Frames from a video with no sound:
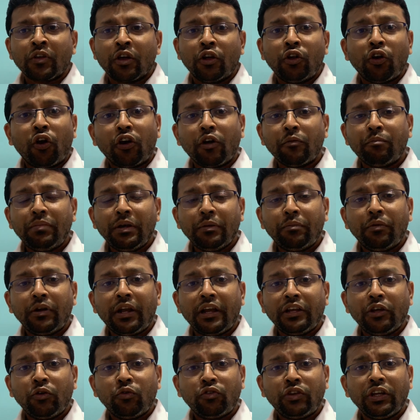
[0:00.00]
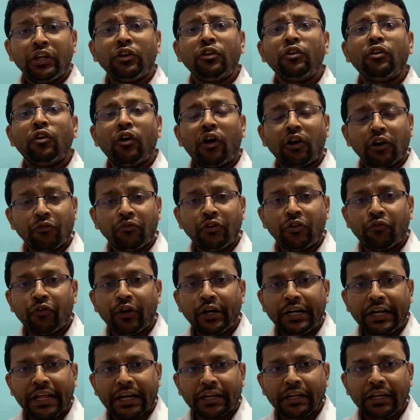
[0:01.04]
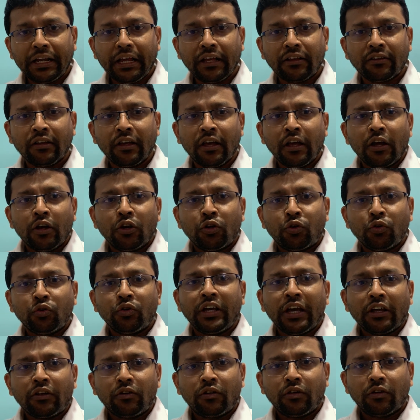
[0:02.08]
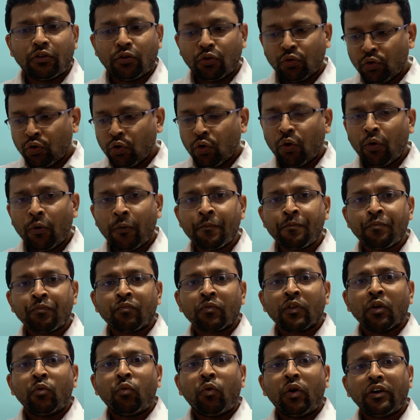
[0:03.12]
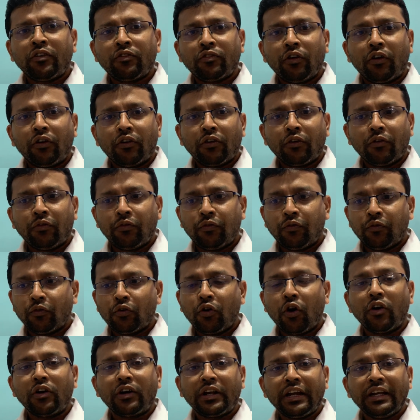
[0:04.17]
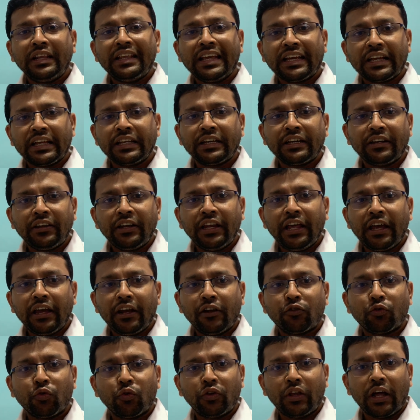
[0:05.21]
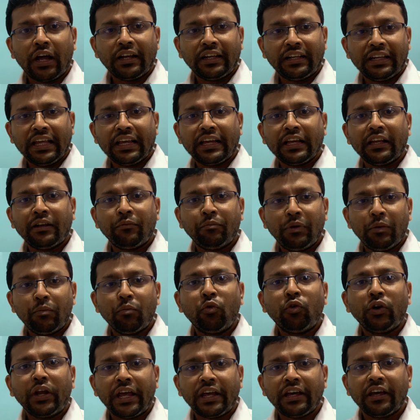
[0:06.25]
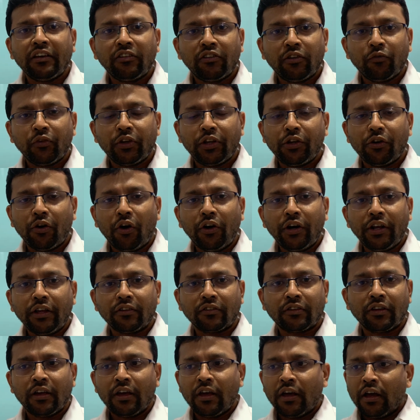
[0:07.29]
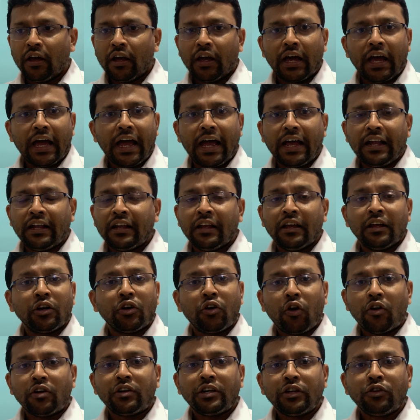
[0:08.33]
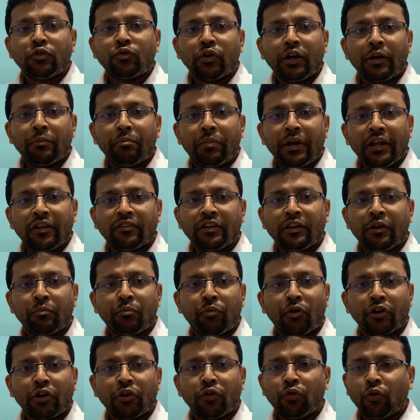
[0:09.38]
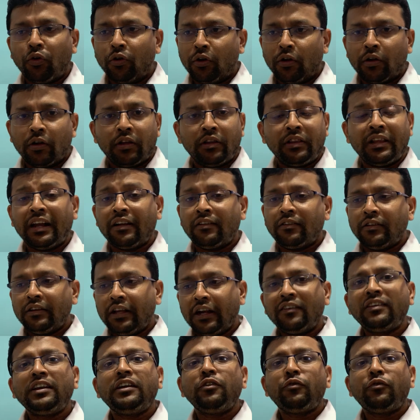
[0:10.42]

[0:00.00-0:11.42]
a lot of people are using a lot of different techniques to get to know what sort of content they can create, so that they can be more engaging with the audience. And content today plays an important role. That's a